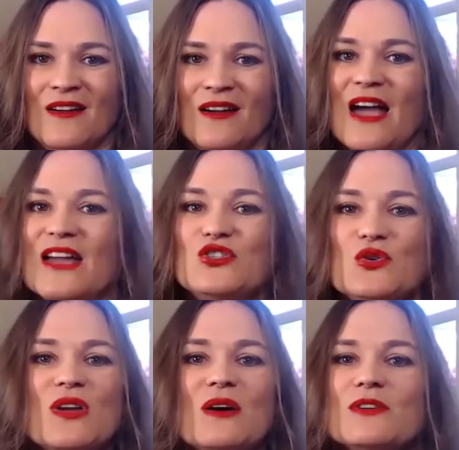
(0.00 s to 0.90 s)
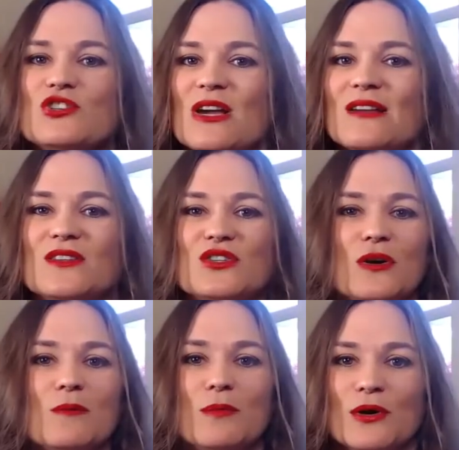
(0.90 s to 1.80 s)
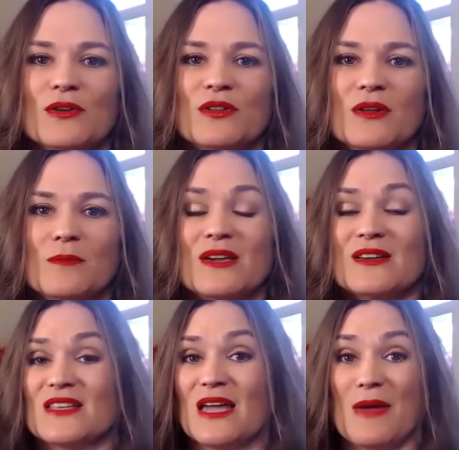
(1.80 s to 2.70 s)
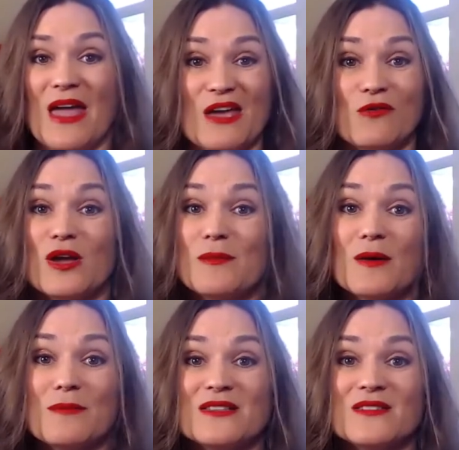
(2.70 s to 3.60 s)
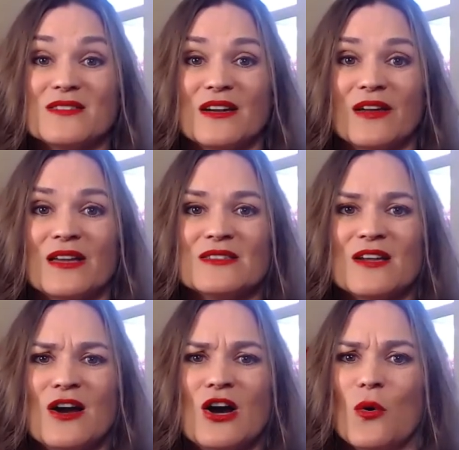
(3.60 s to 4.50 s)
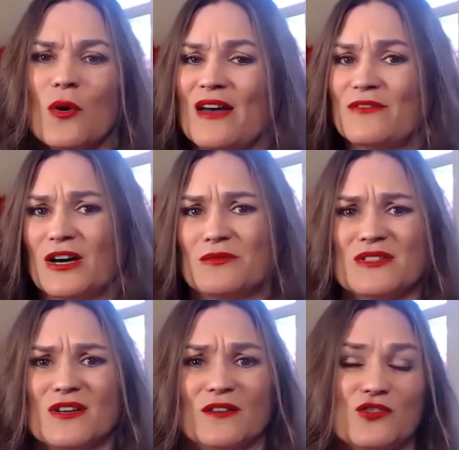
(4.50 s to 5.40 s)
I do not reject the term birth because I am angry about my cesareans or have unresolved